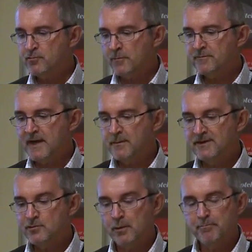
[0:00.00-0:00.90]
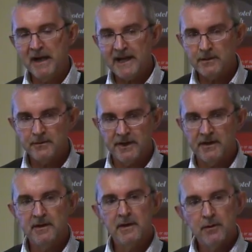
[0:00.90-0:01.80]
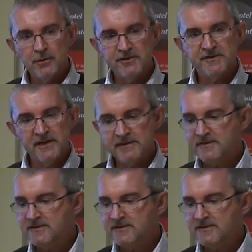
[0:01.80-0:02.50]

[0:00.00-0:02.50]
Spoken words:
drop down into a powder, which is then